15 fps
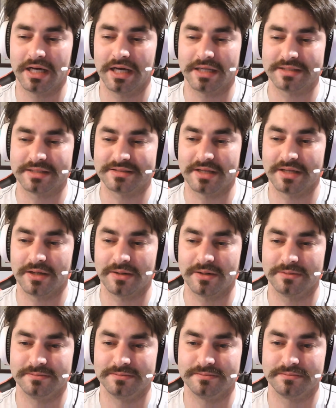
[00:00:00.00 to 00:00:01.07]

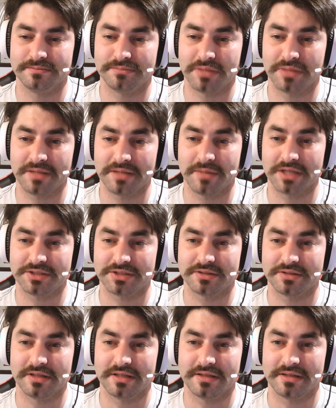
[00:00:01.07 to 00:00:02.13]
So pretty much
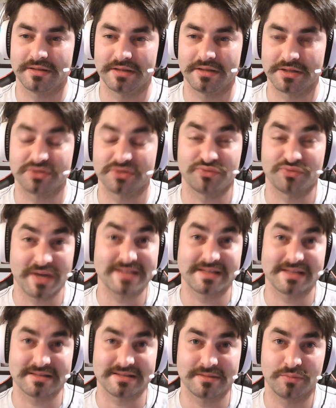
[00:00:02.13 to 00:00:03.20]
there's
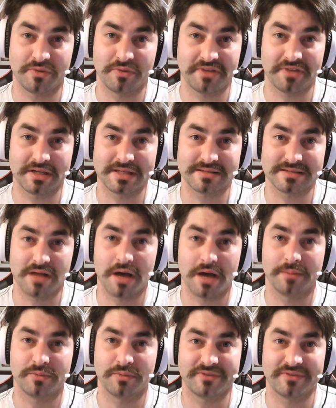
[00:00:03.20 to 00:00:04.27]
racism within
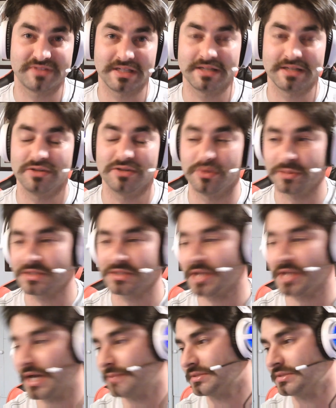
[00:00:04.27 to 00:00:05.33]
Islam. We've seen it numerous
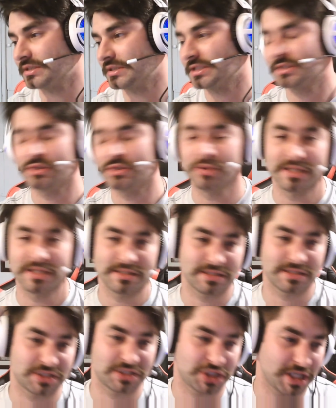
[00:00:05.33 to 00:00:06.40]
times. The Sunnis,
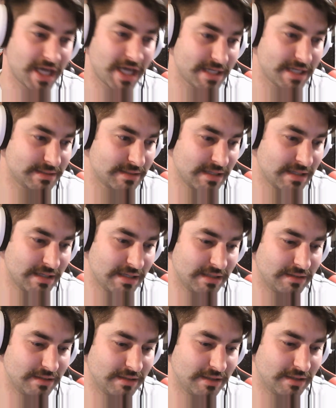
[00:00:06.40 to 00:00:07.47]
the Shiites,
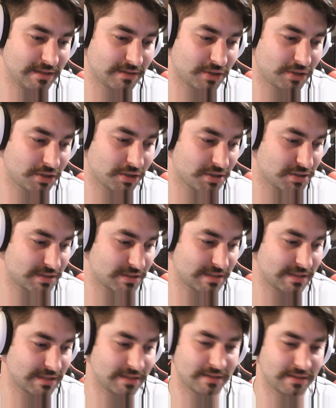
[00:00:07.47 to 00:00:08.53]
Kurds,
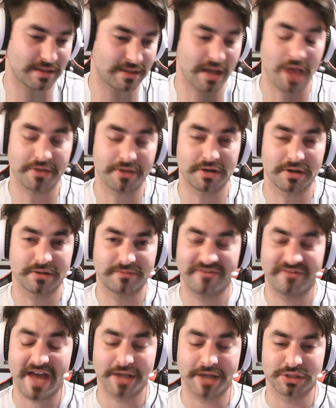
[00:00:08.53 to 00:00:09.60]
and other
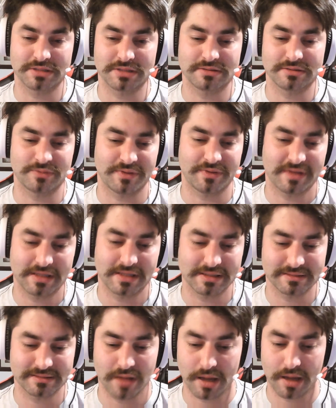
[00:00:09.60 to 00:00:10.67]
factions within
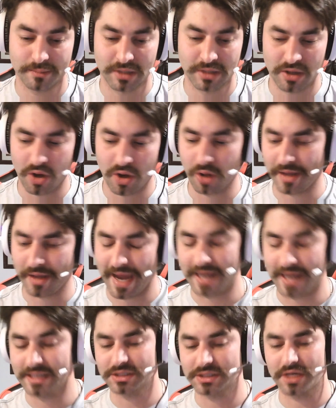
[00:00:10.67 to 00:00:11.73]
Islam all
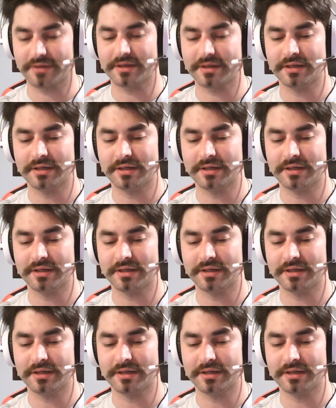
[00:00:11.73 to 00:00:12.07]
hate each other.